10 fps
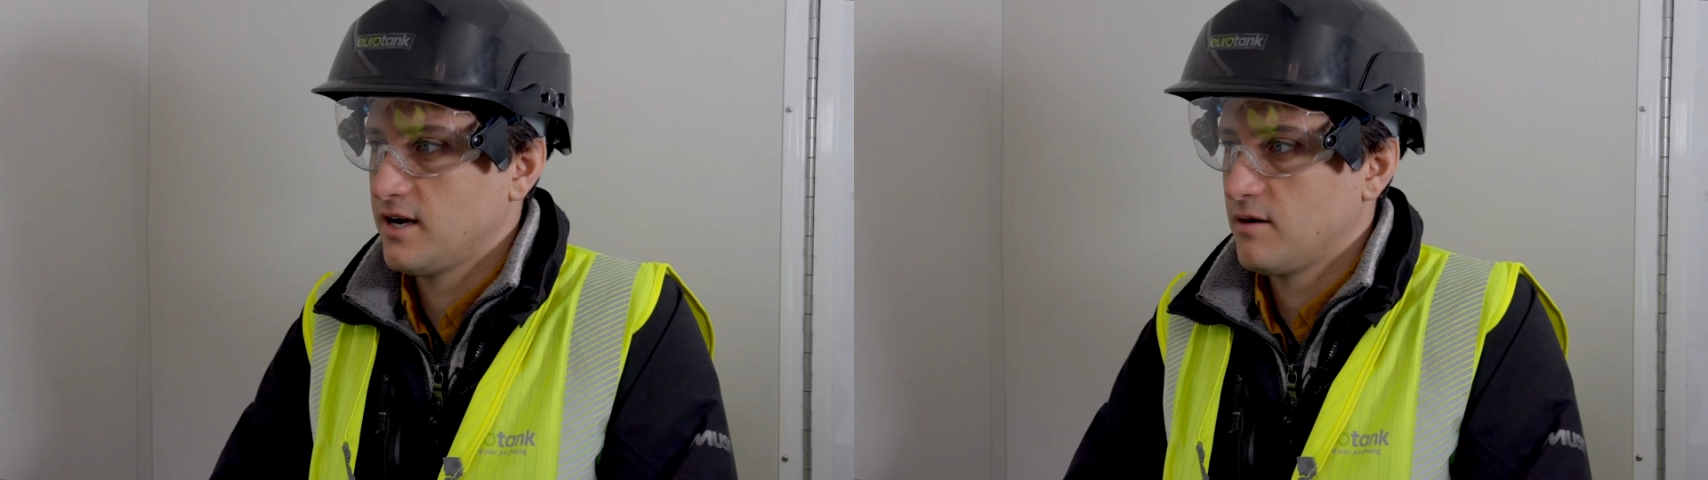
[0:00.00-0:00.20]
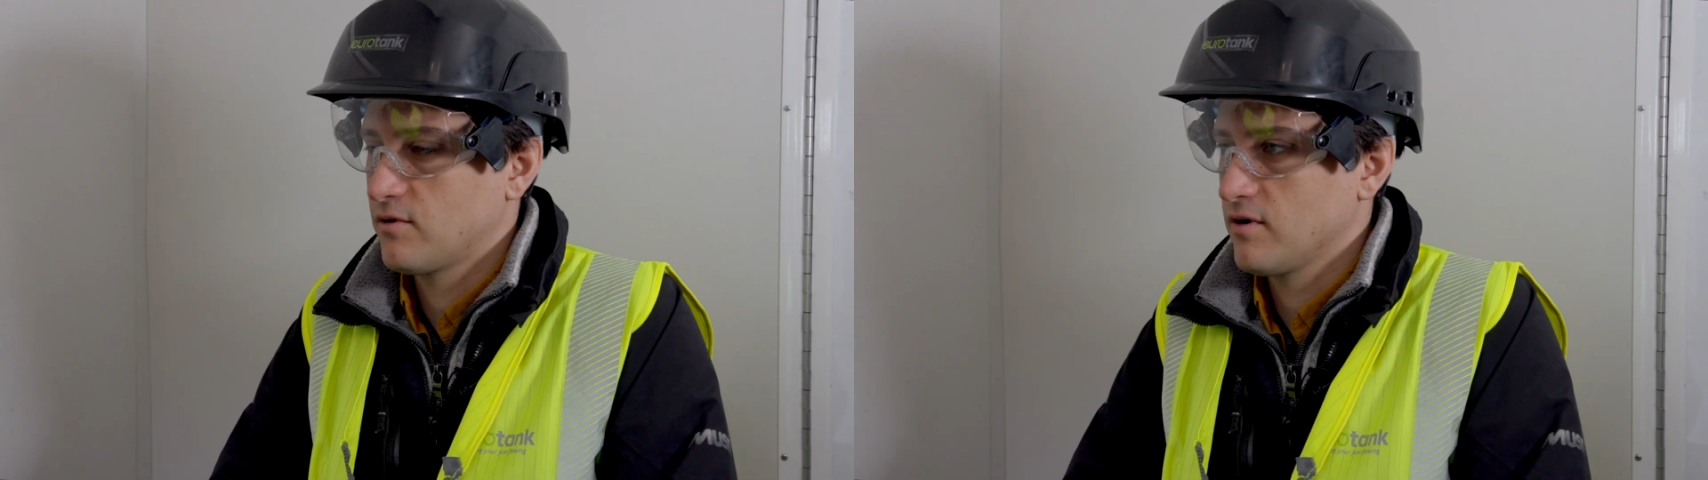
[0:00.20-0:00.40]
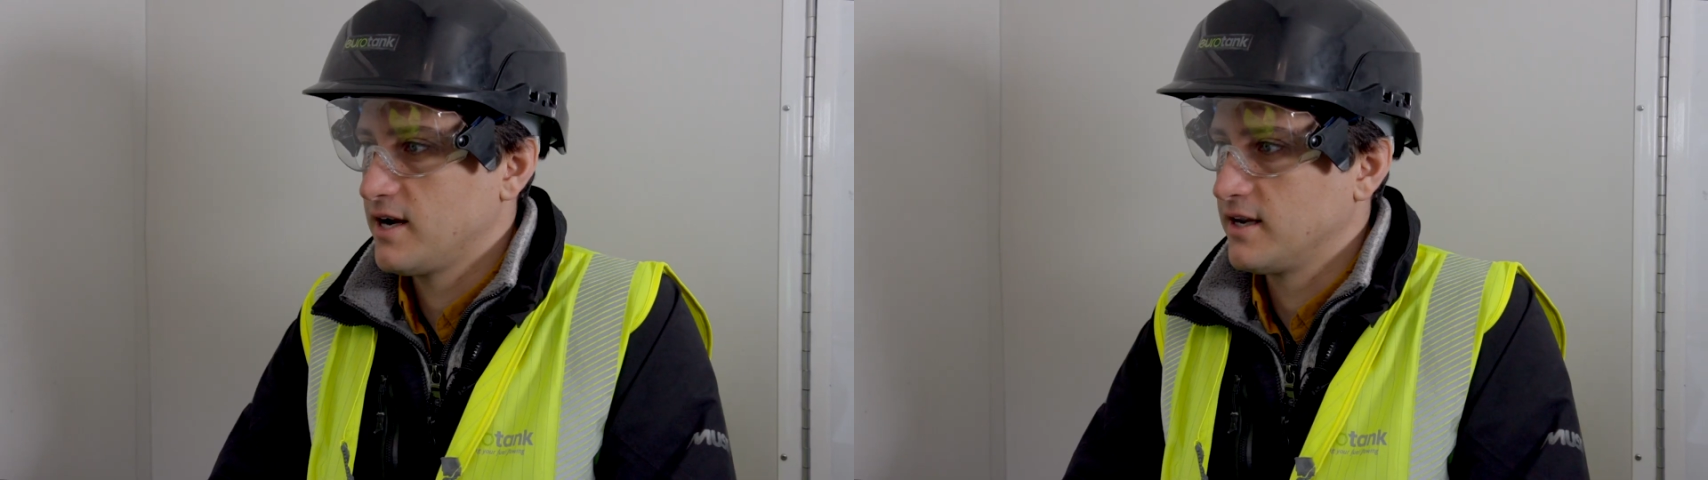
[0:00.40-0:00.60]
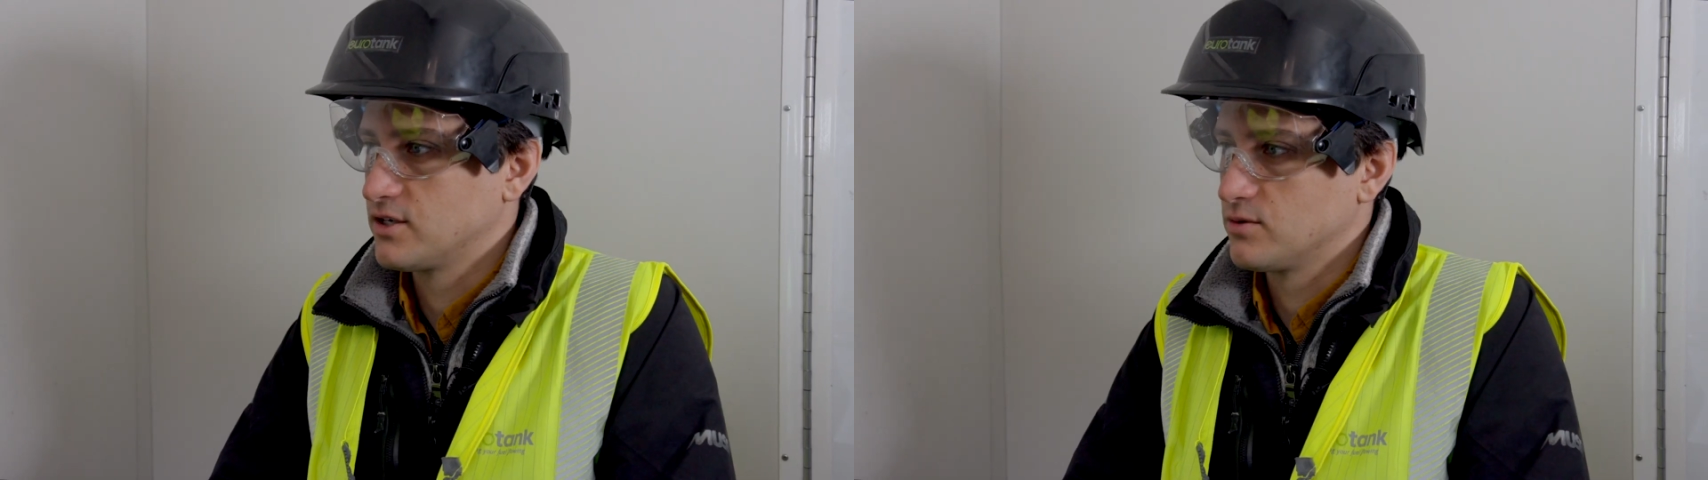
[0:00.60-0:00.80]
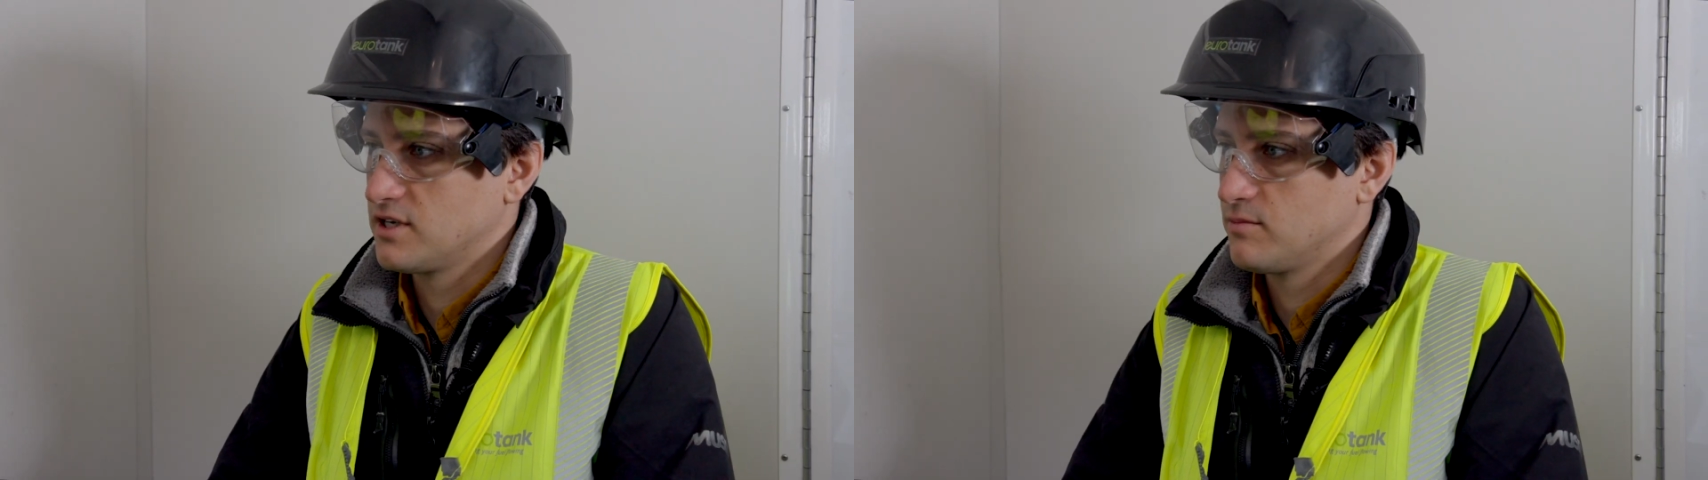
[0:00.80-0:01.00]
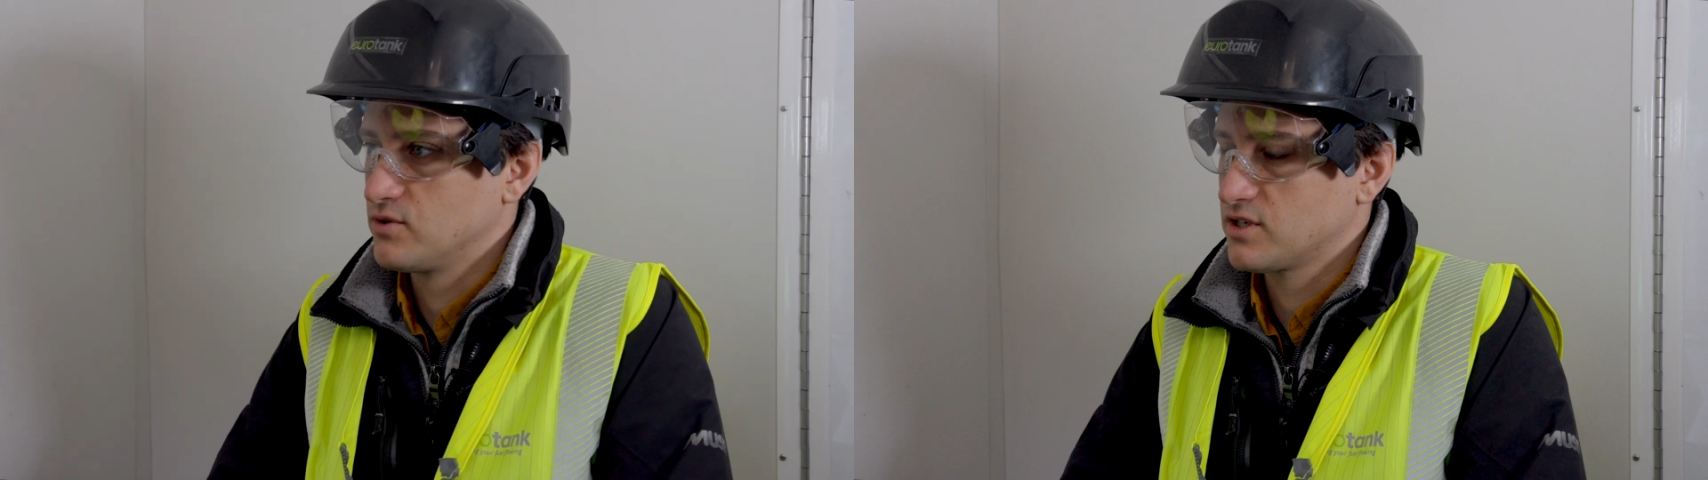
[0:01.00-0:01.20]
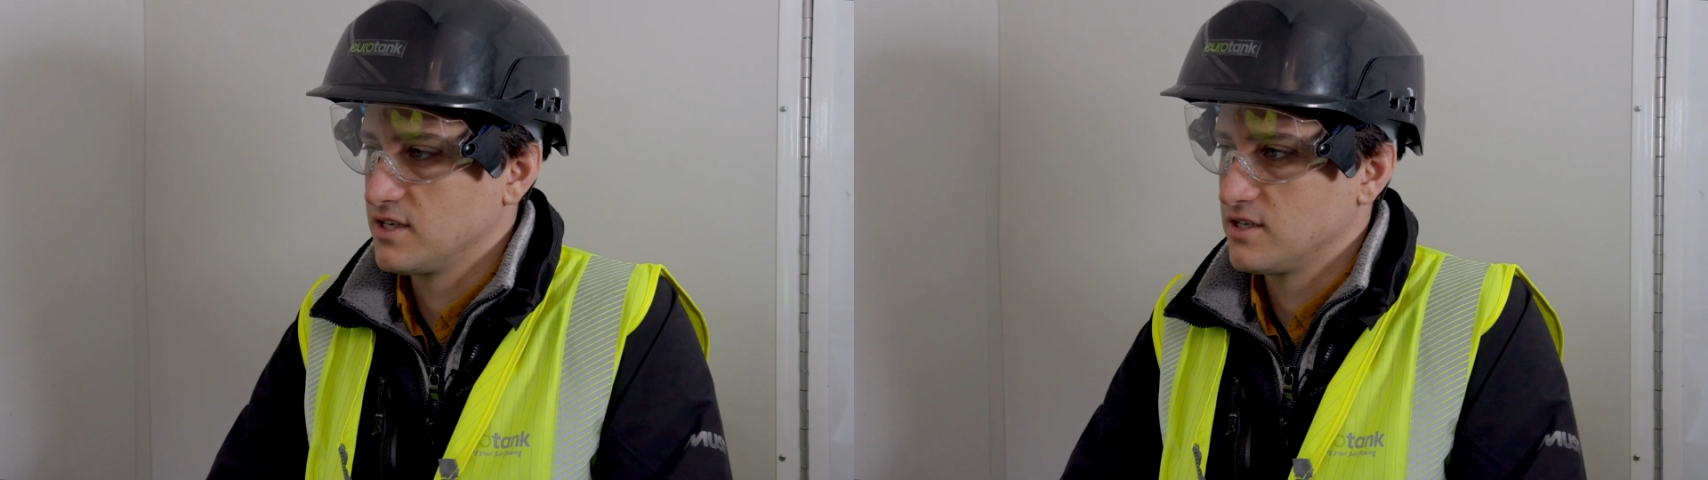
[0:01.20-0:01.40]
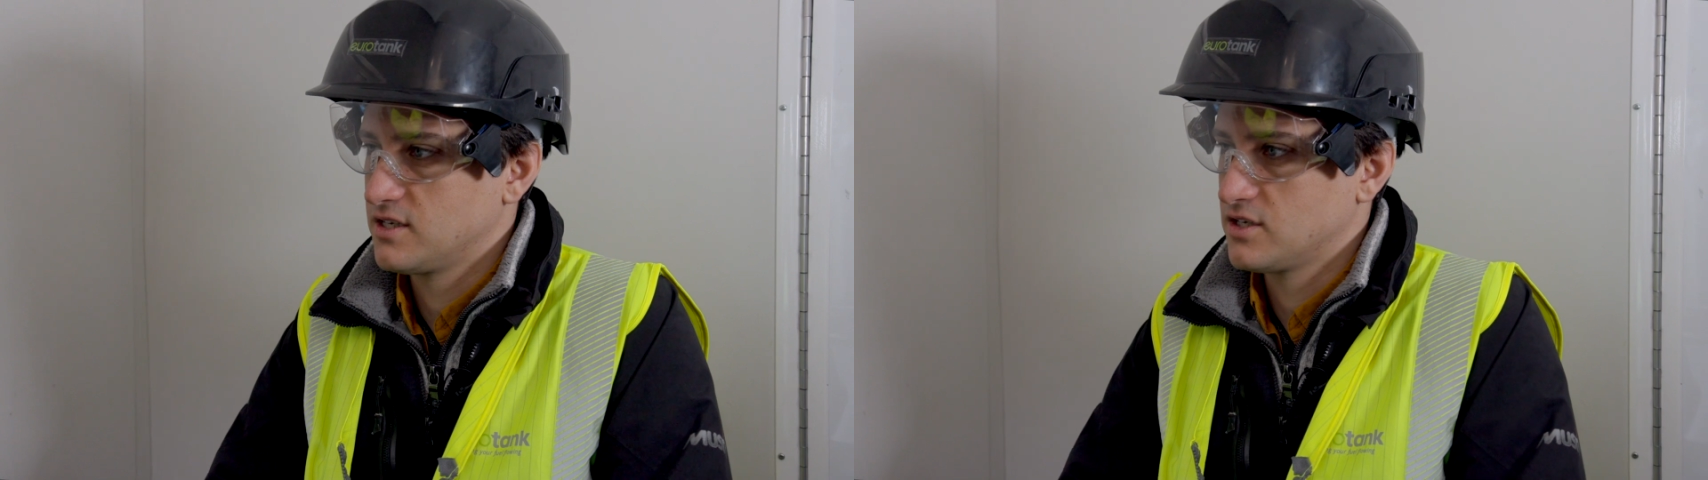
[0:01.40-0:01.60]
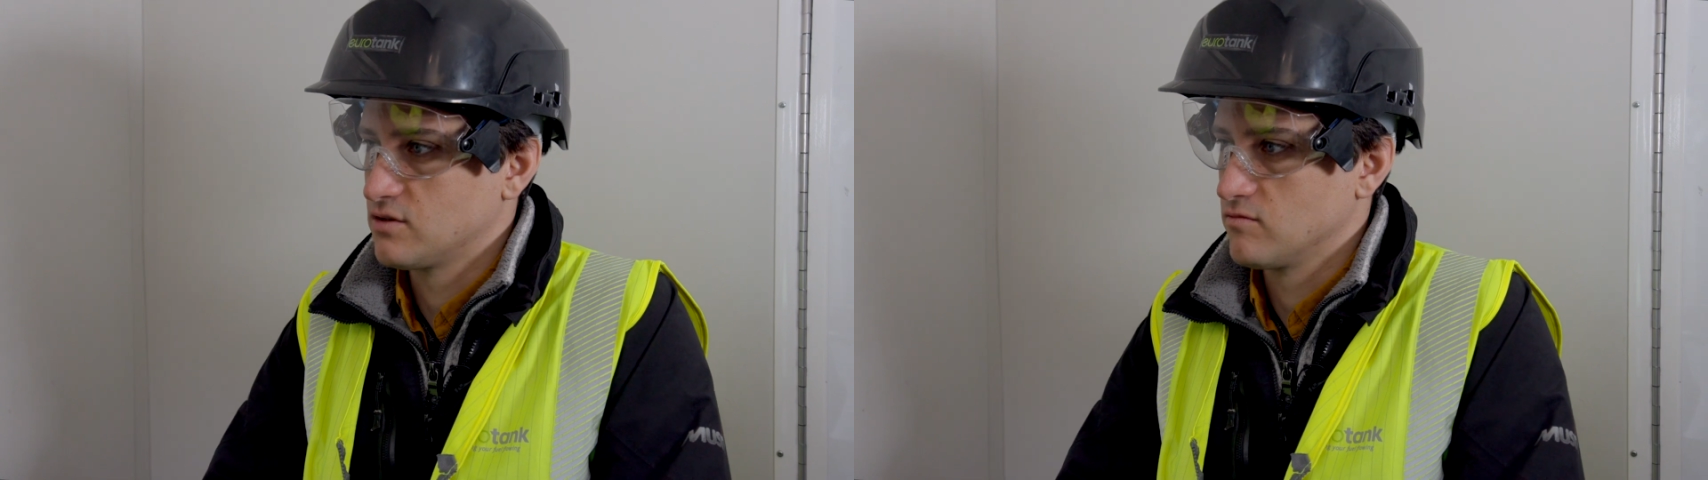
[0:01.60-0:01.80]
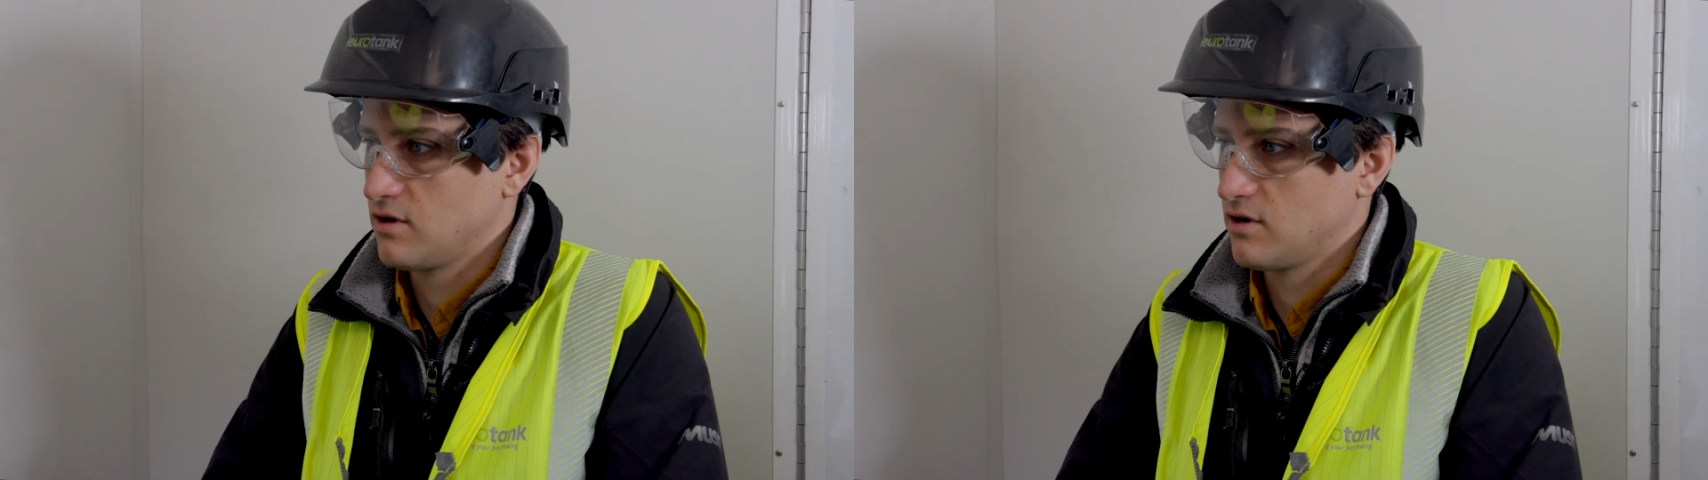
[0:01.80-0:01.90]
upgrading to a double skin system